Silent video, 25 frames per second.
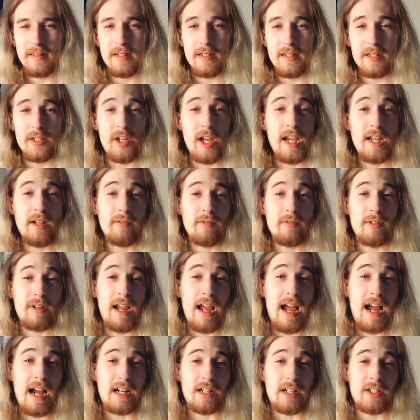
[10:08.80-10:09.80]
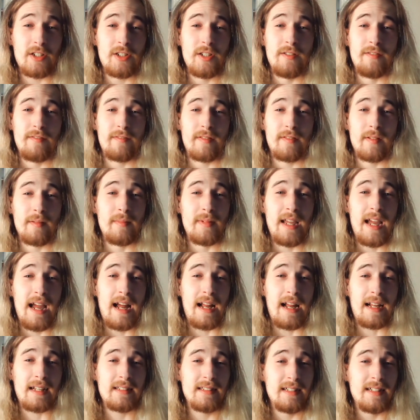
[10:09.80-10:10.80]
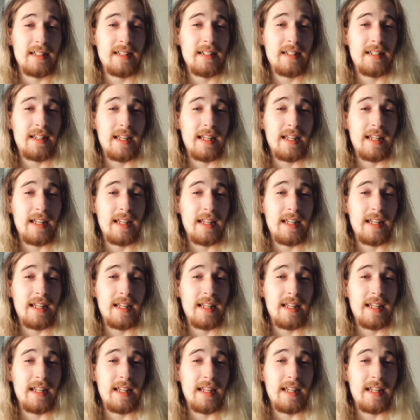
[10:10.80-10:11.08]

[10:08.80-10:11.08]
chain reaction from the accident.